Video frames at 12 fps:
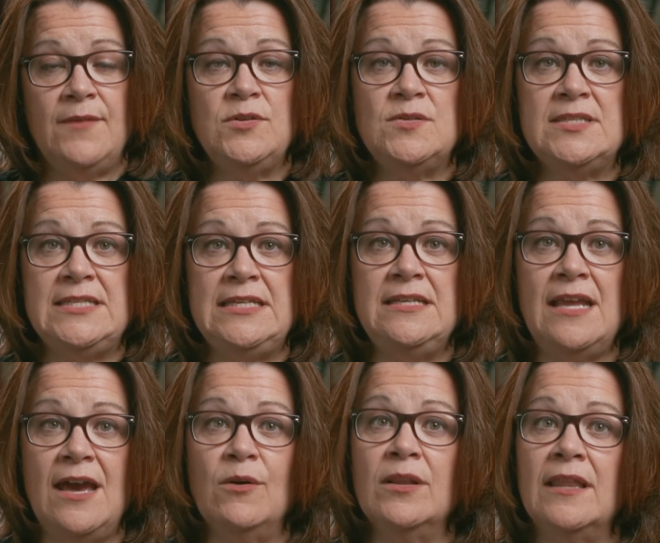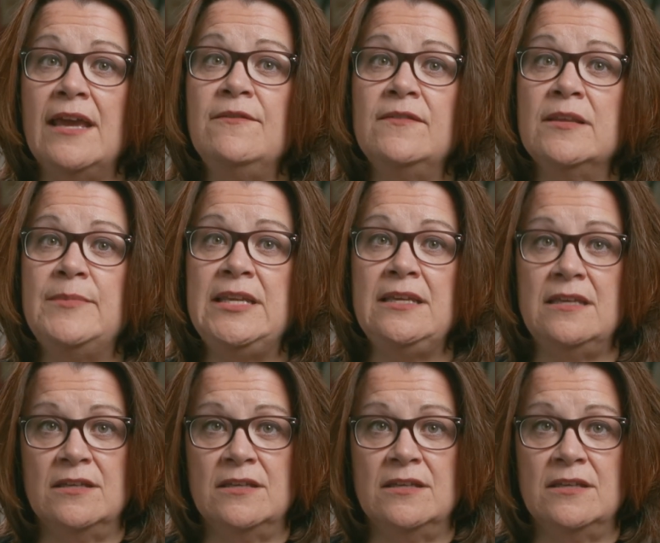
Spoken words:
Have you seen how a life-limiting